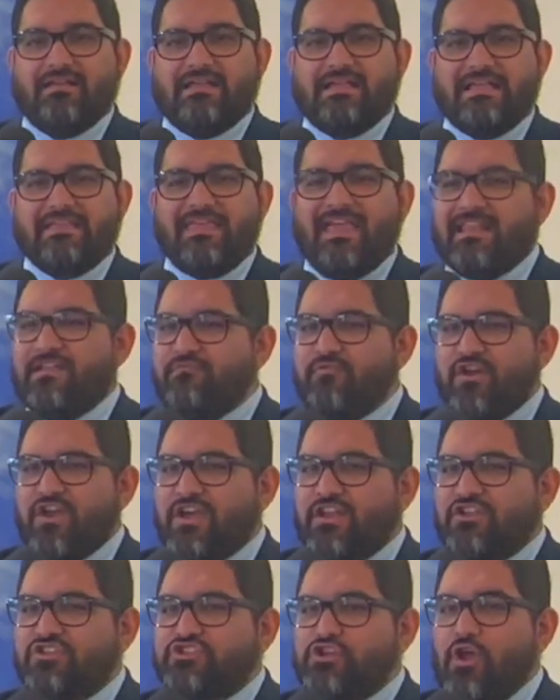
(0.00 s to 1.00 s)
Then we're
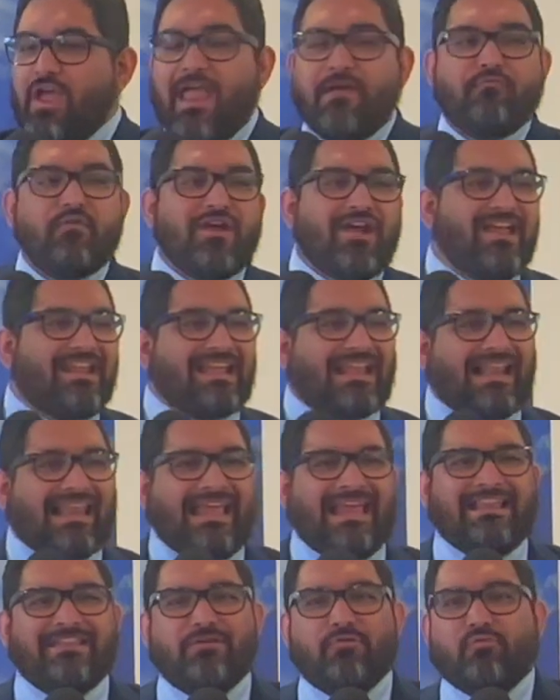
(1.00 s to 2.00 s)
going to do it. We're going to
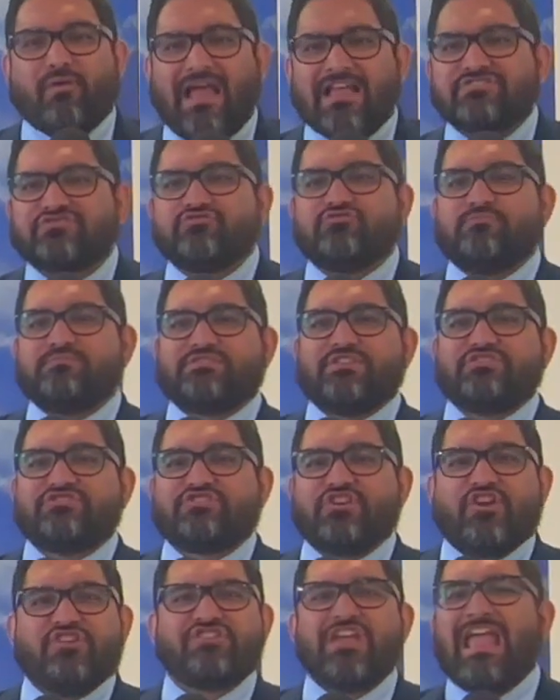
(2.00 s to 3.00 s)
clean the restrooms in
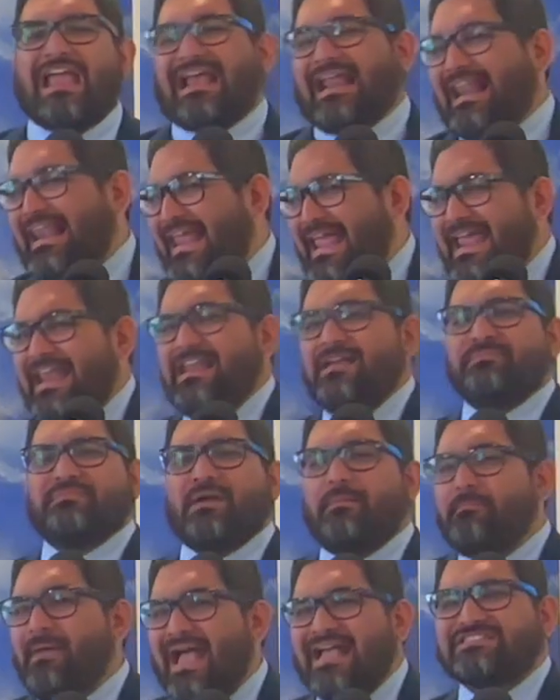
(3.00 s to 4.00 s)
church. Clean it the
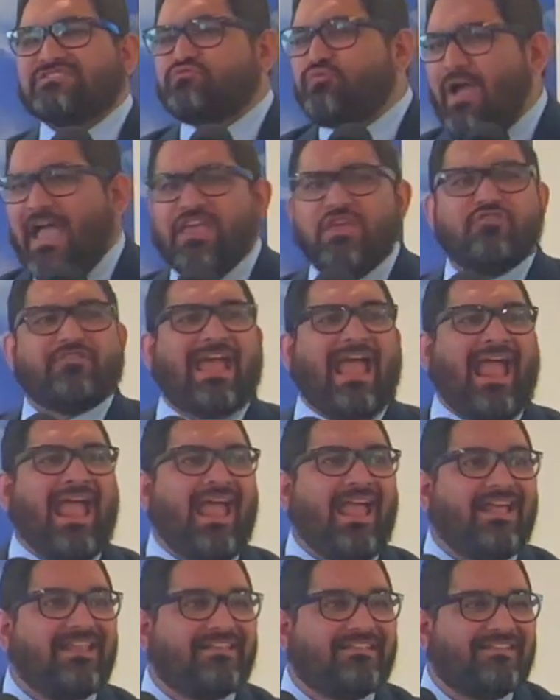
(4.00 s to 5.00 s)
best way you
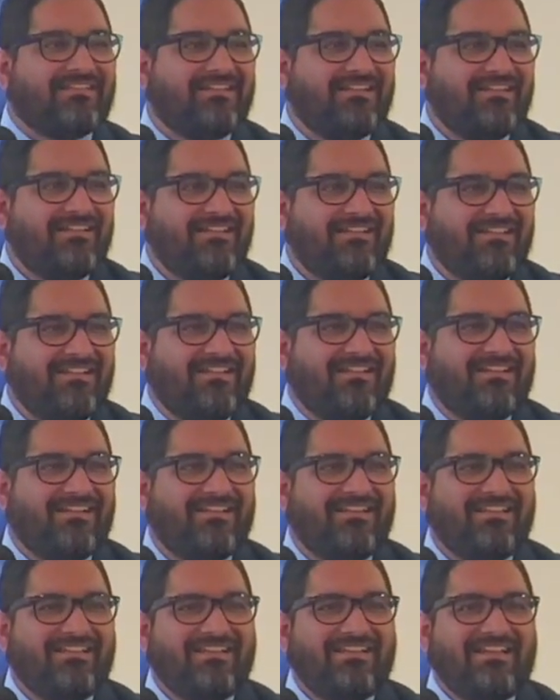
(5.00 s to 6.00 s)
can.
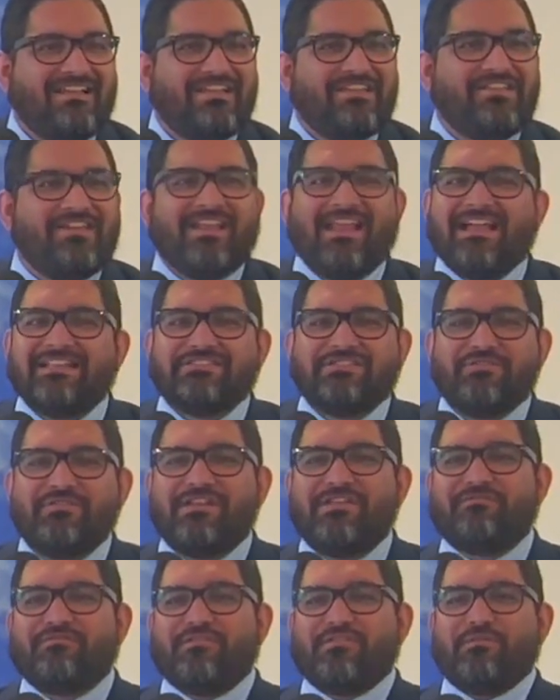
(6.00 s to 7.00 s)
You're not doing
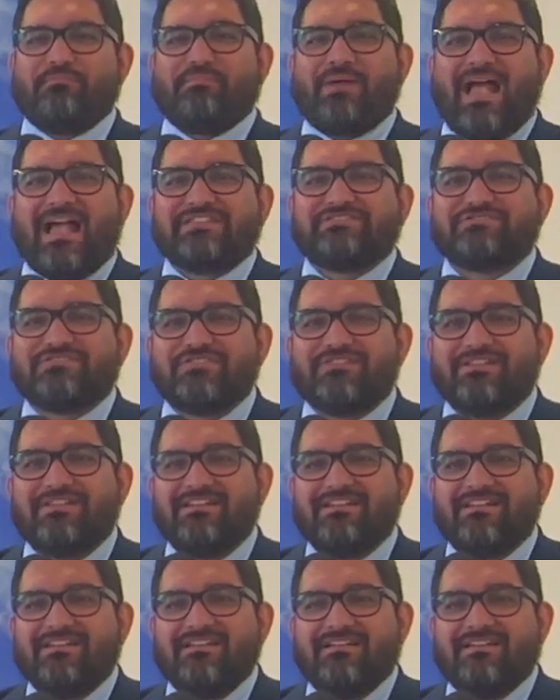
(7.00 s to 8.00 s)
it for the pastor.
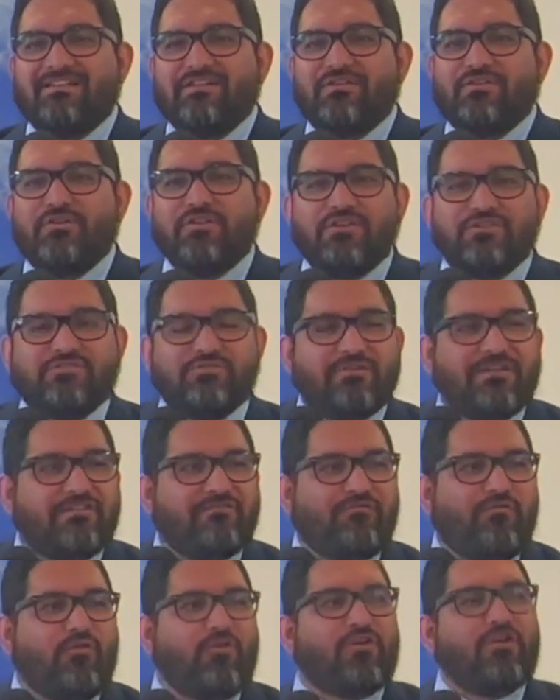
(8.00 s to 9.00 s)
Who are you doing it
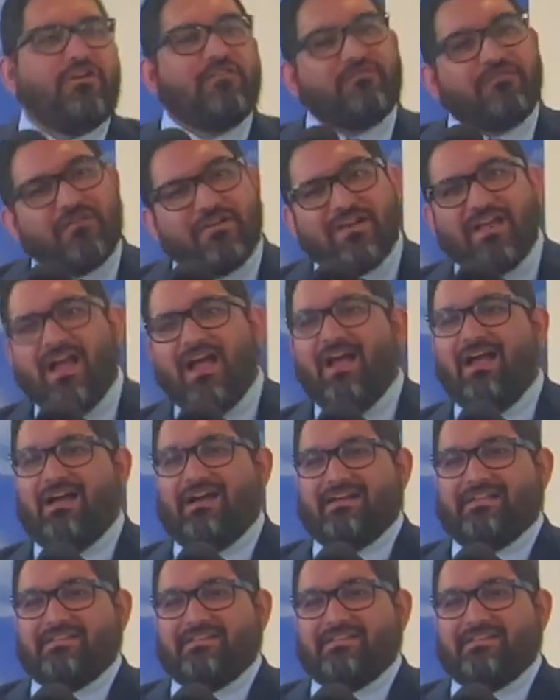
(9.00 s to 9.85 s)
for? For God.